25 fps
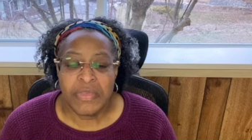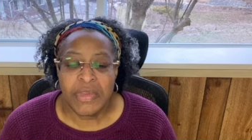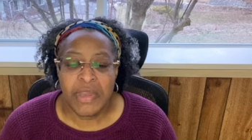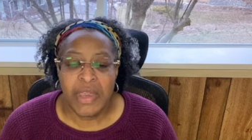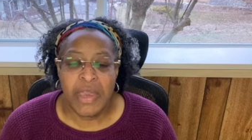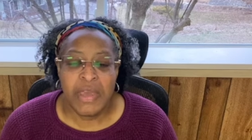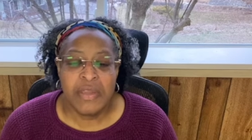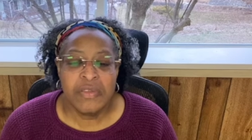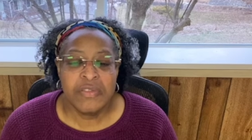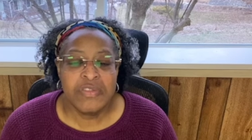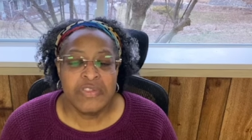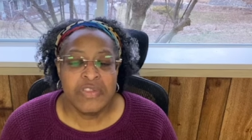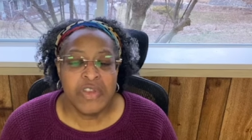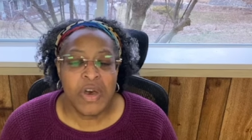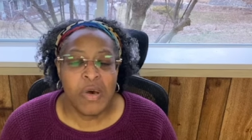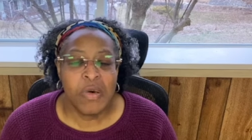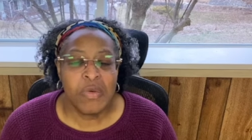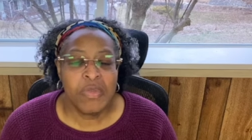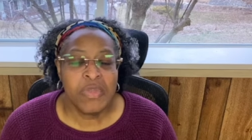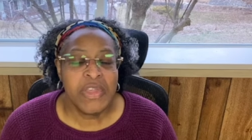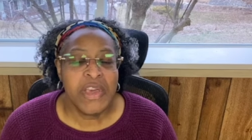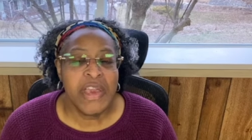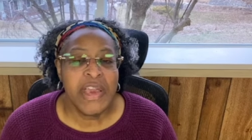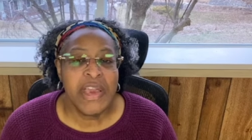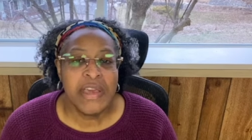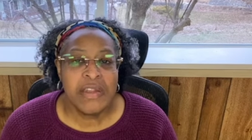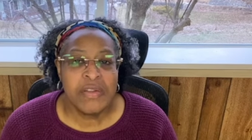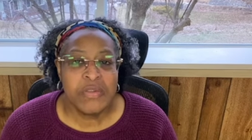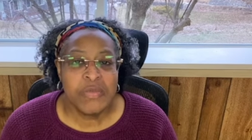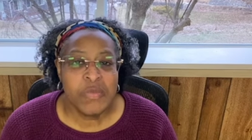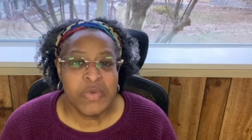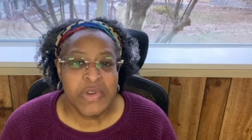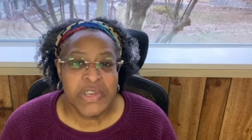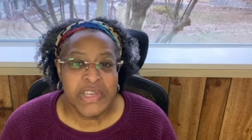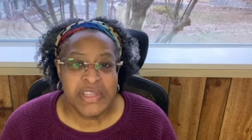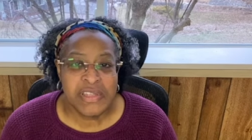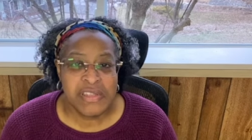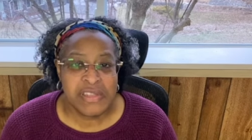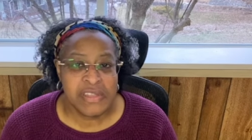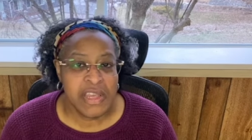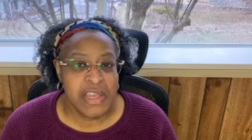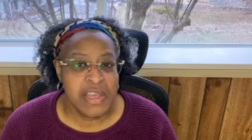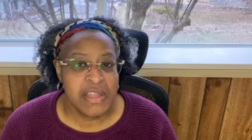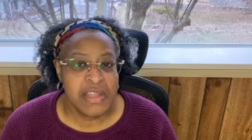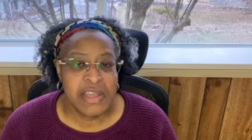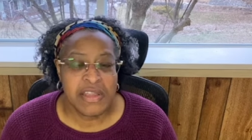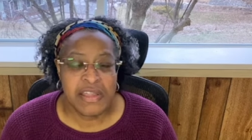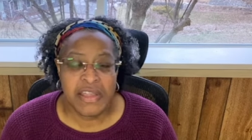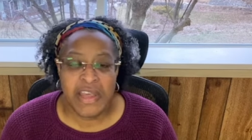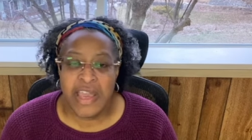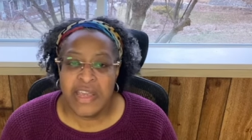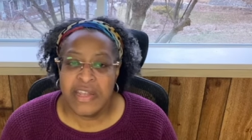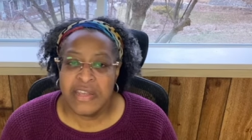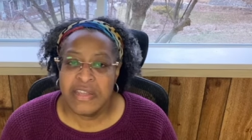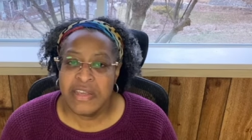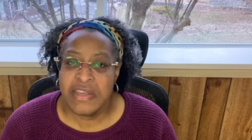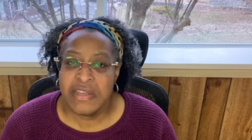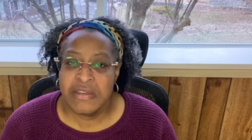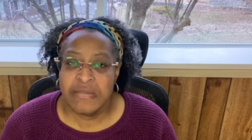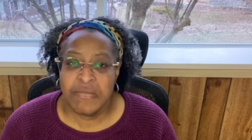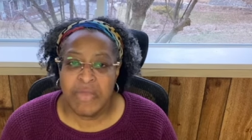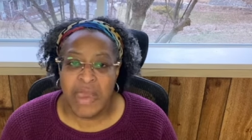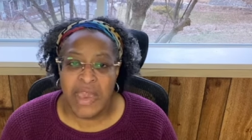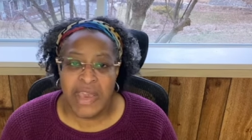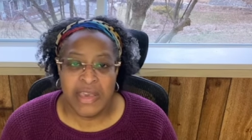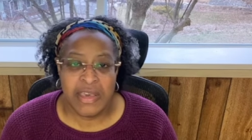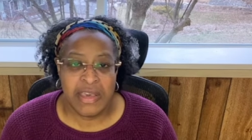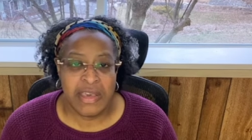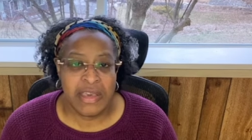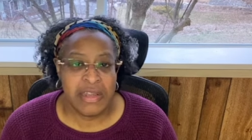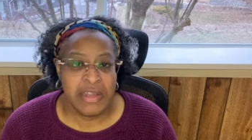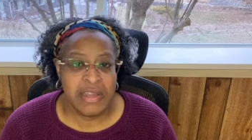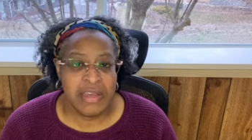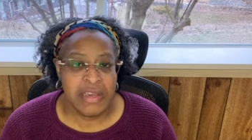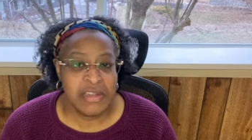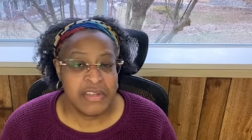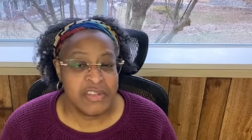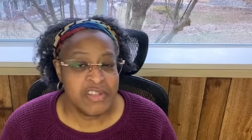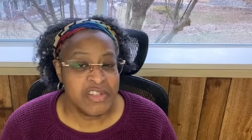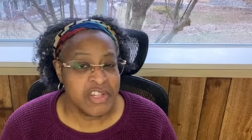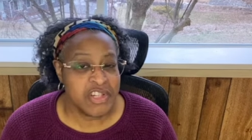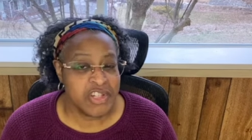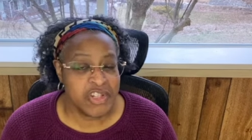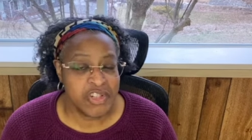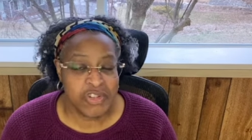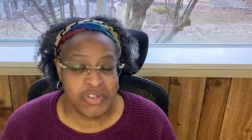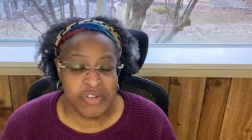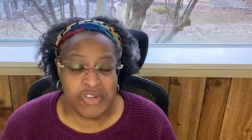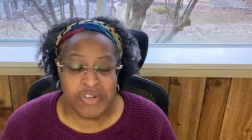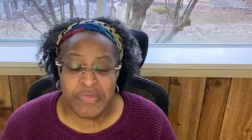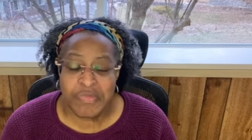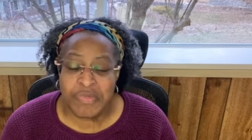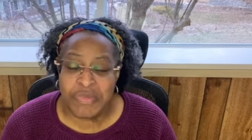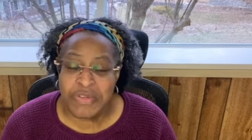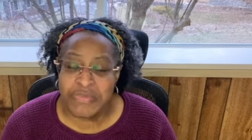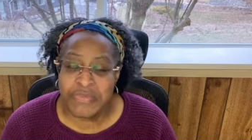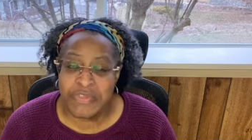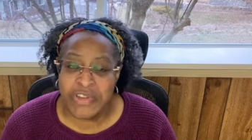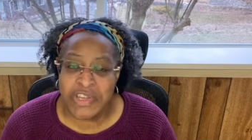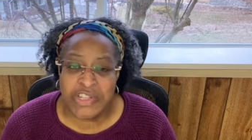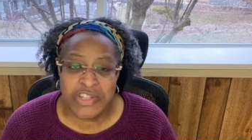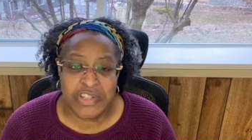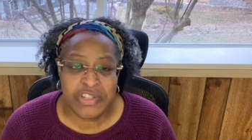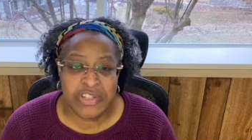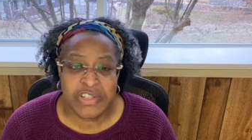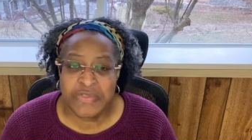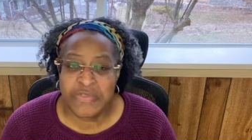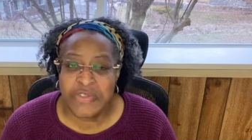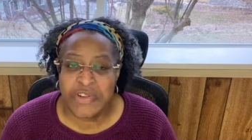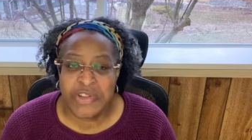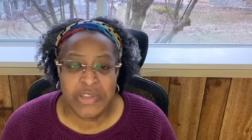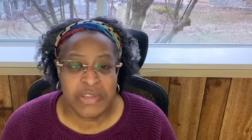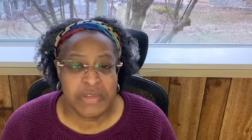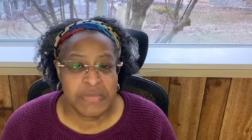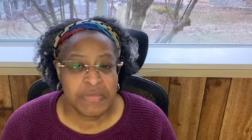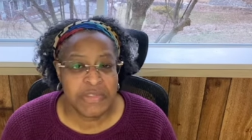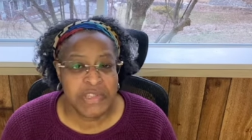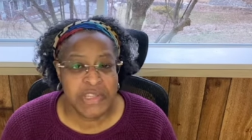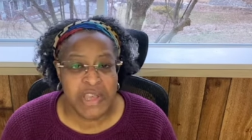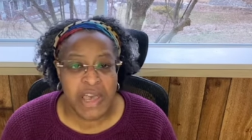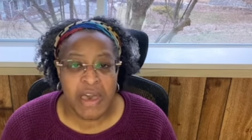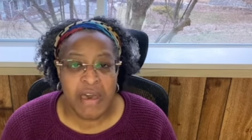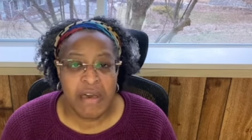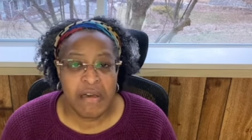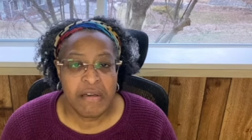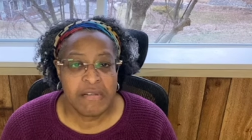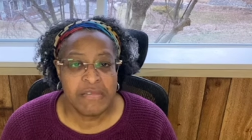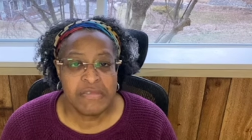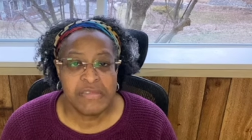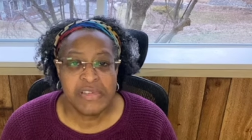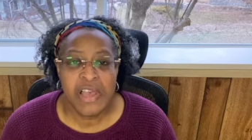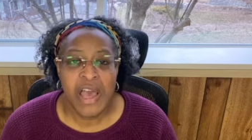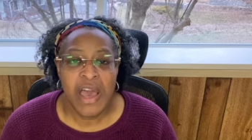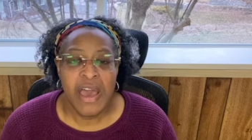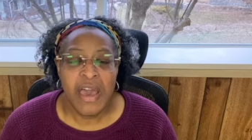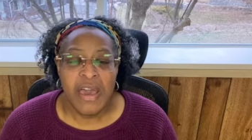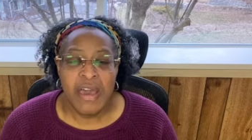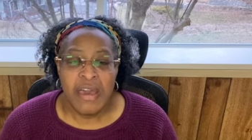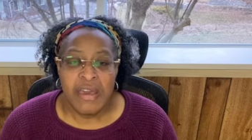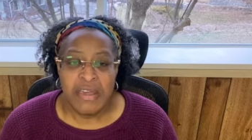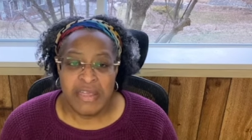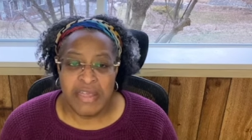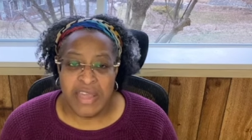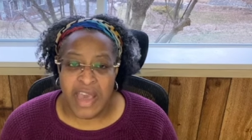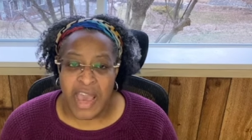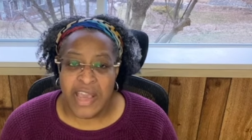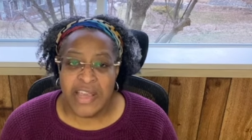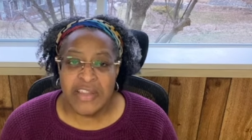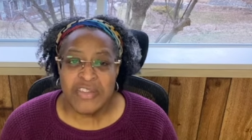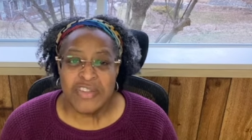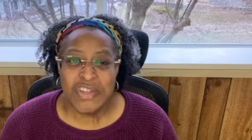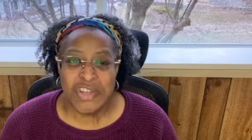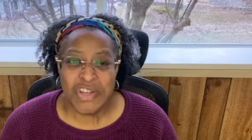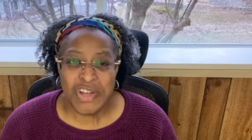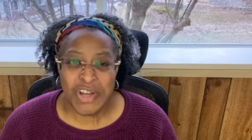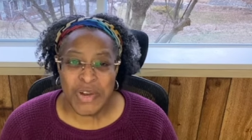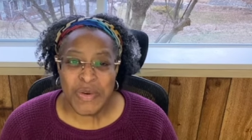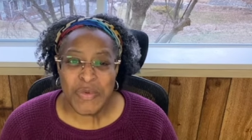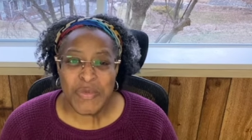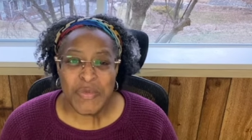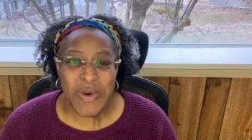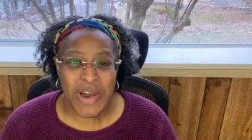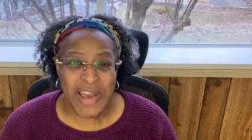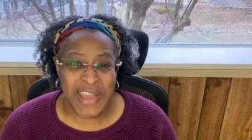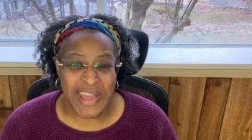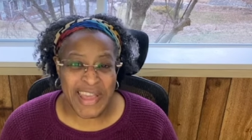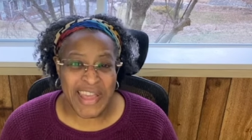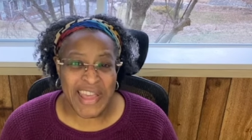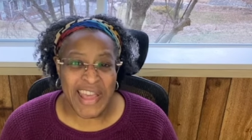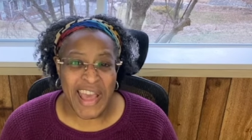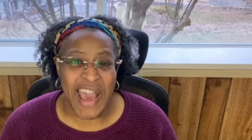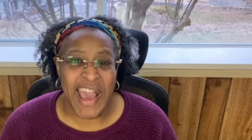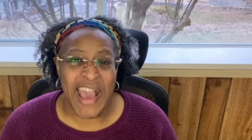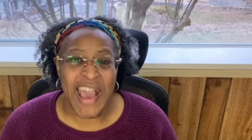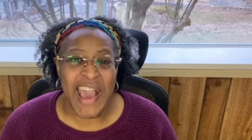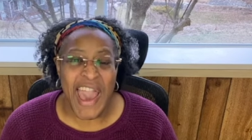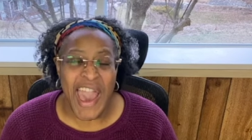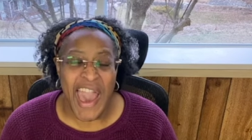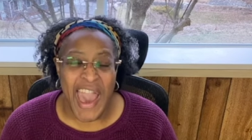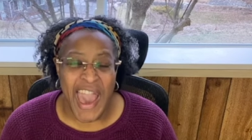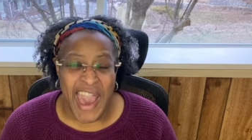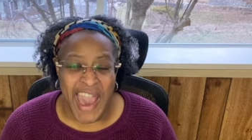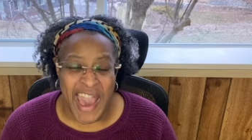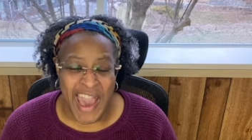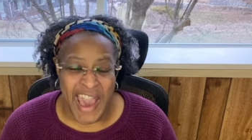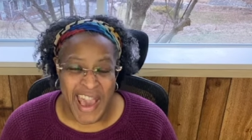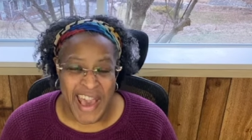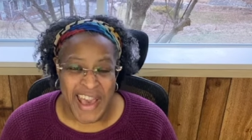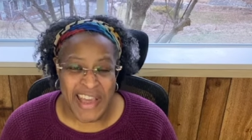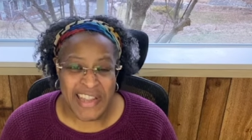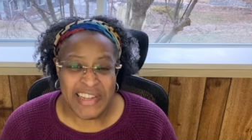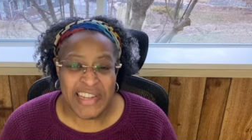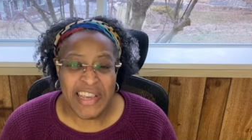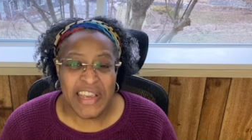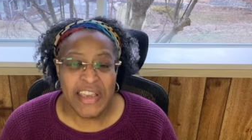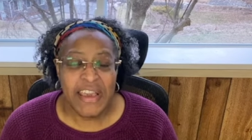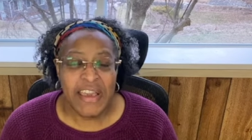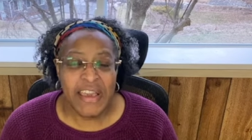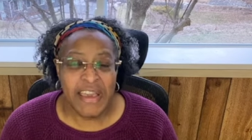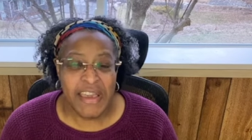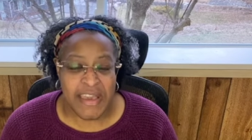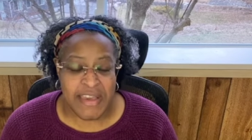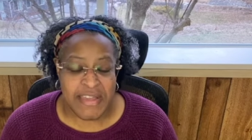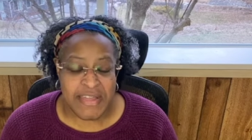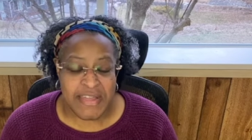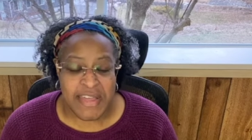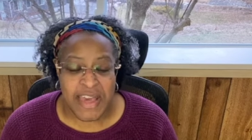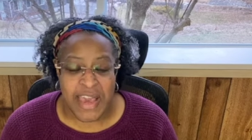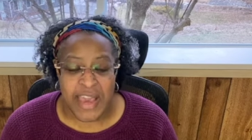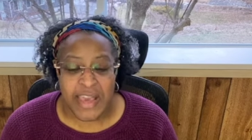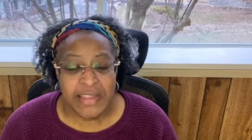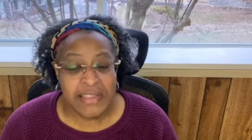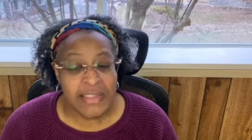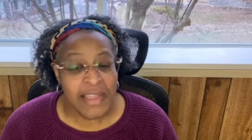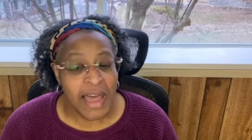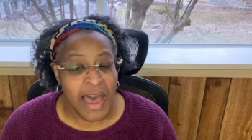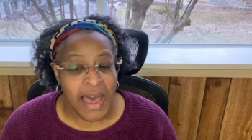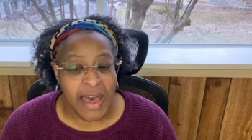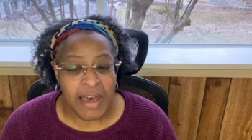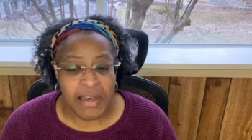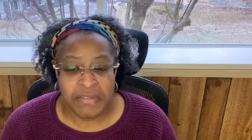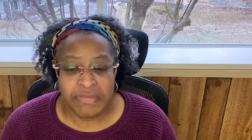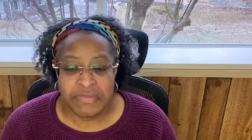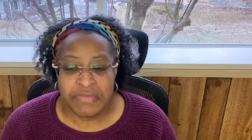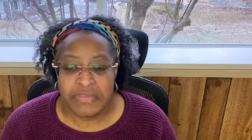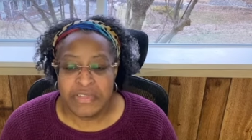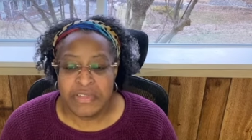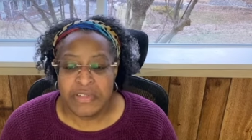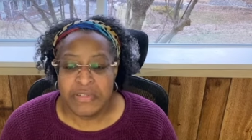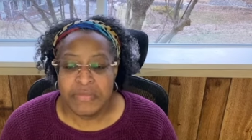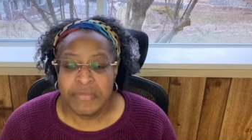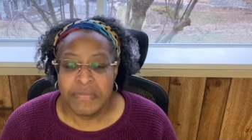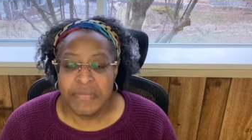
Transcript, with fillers: And so then we see that they didn't make any additional provisions for themselves. They took what they had and they left.